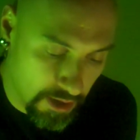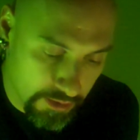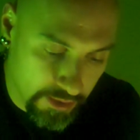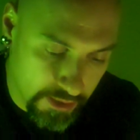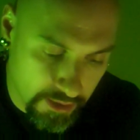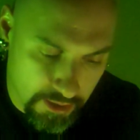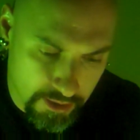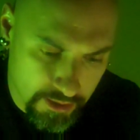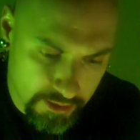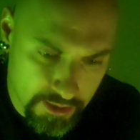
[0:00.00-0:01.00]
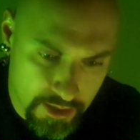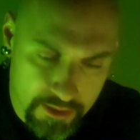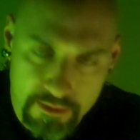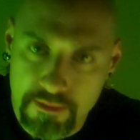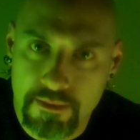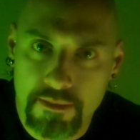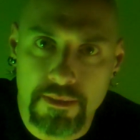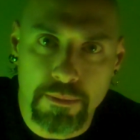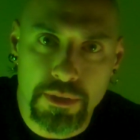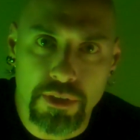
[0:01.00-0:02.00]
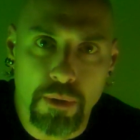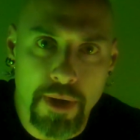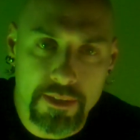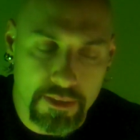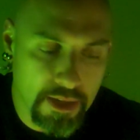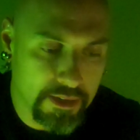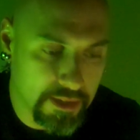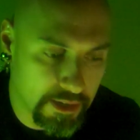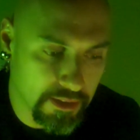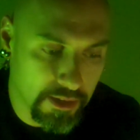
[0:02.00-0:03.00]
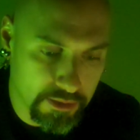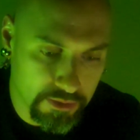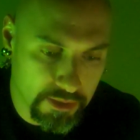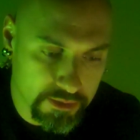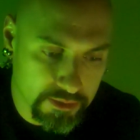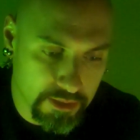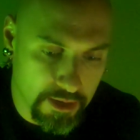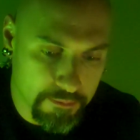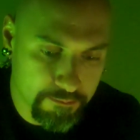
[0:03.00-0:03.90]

I think we should go back to that, and he had a lot of good things to say.